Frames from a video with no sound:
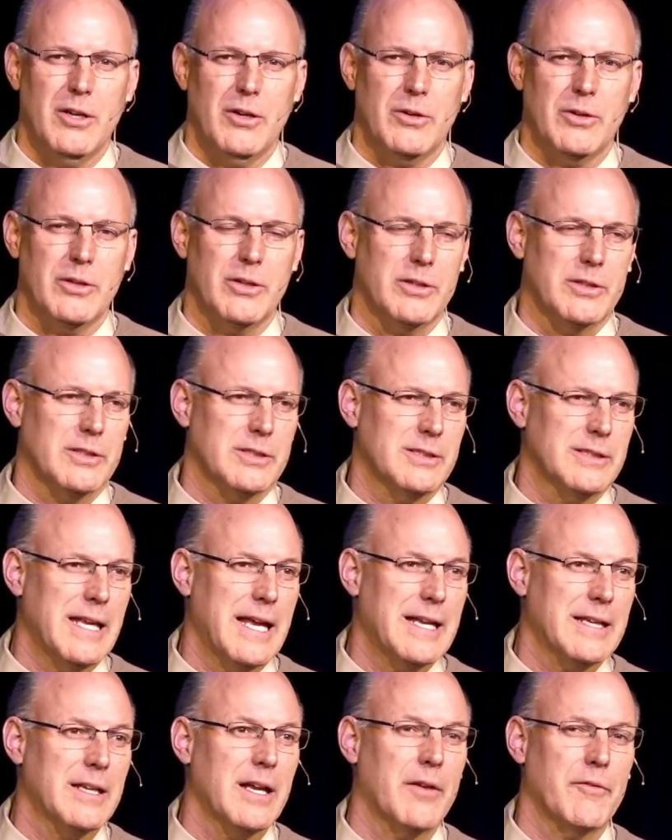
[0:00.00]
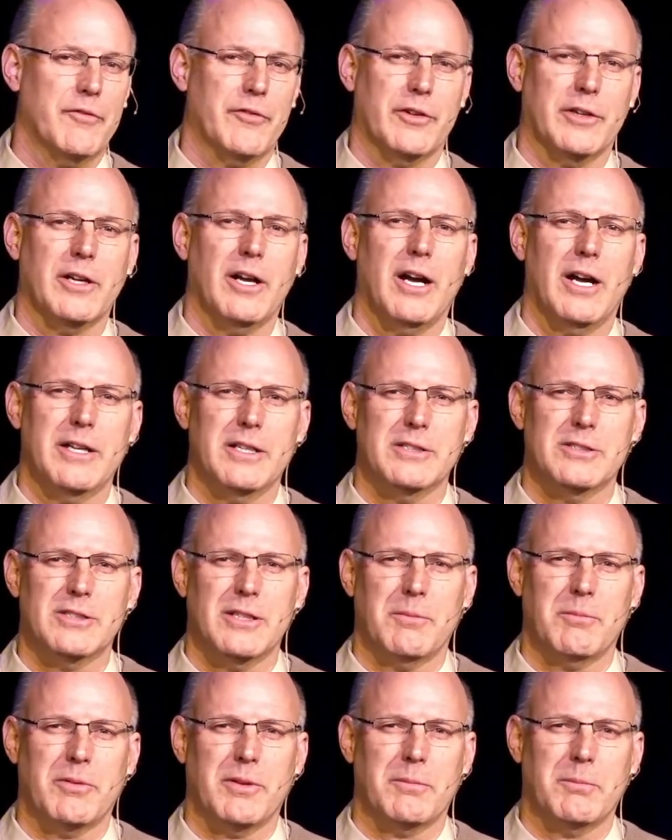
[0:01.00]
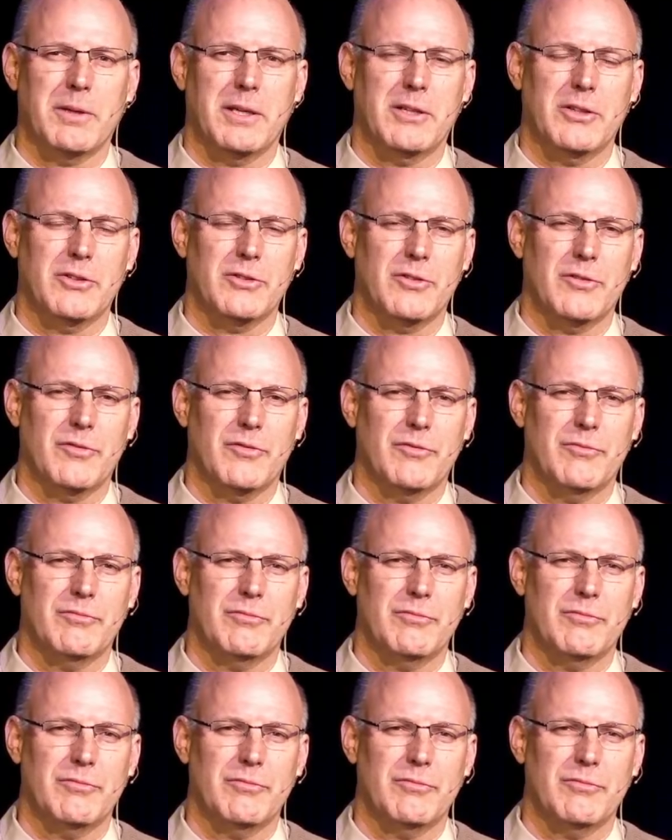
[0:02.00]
Or to stand up for God in something because of